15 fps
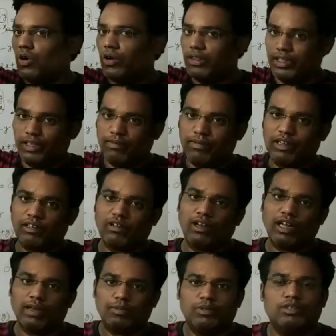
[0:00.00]
thing will
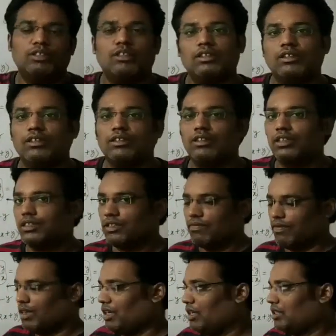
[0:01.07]
collapse. That's a
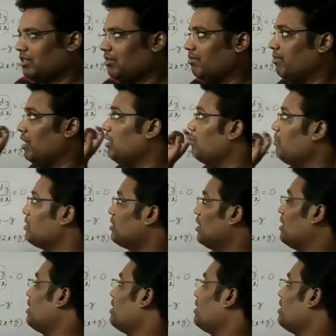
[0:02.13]
first big mistake.